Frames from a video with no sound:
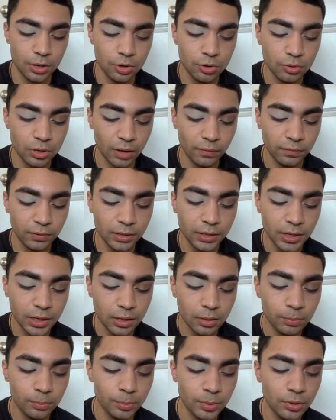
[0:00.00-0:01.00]
definitely need to
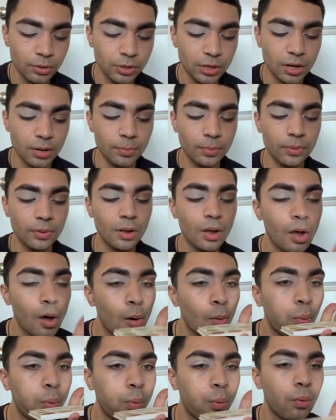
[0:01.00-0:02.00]
build up
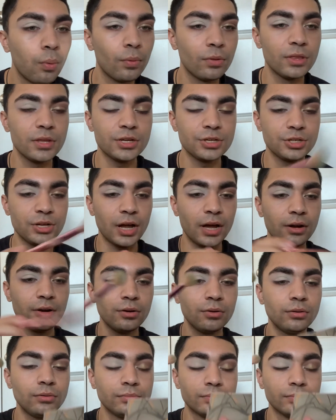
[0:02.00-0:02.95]
this shadow.